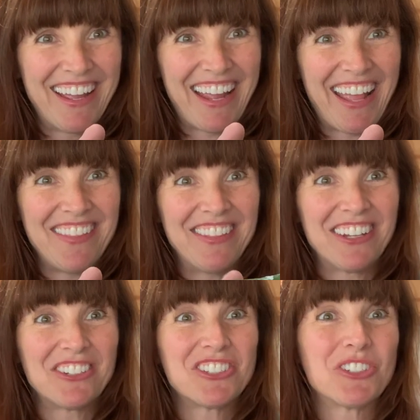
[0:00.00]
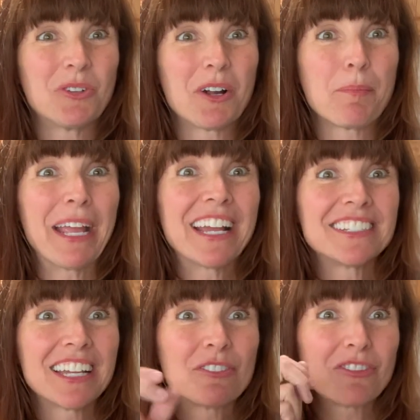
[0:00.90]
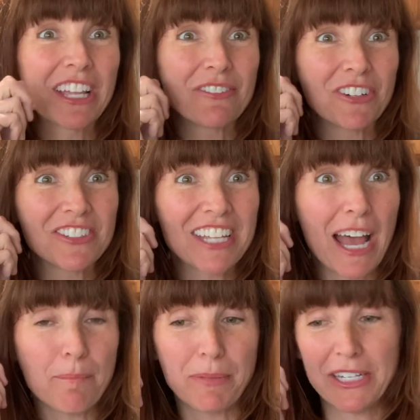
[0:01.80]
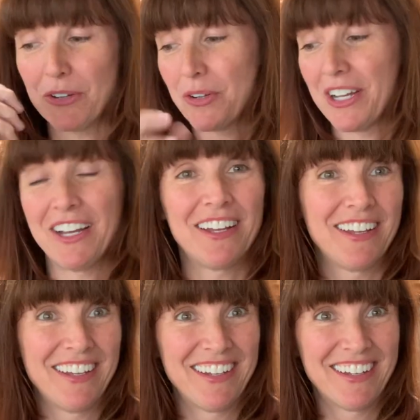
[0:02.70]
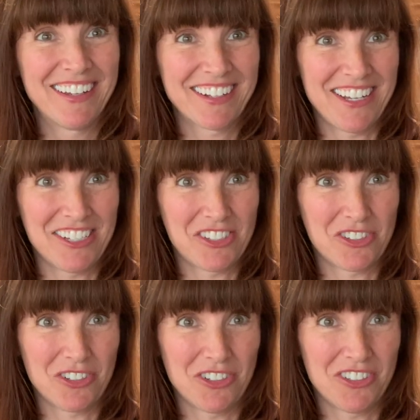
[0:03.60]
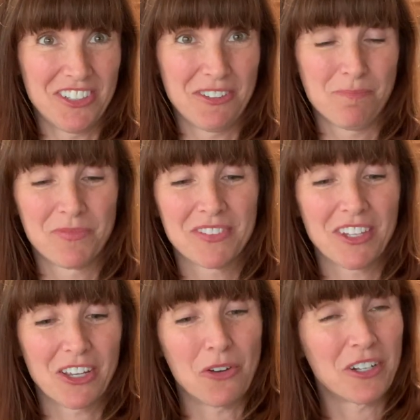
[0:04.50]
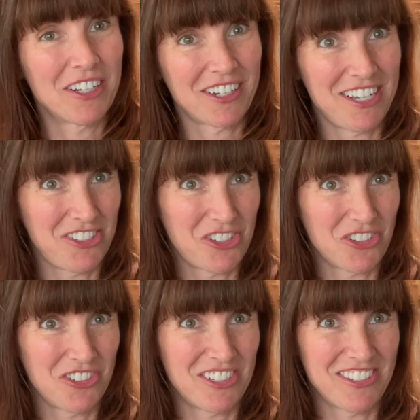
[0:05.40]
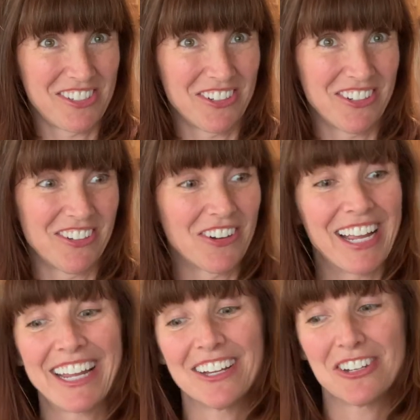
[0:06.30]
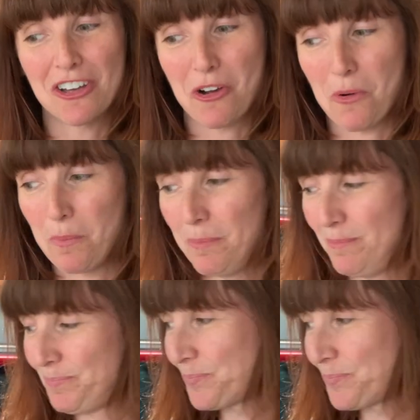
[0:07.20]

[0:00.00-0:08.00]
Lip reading: And there's your pandan flavored tapioca custard, coconut custard dessert, or a canome.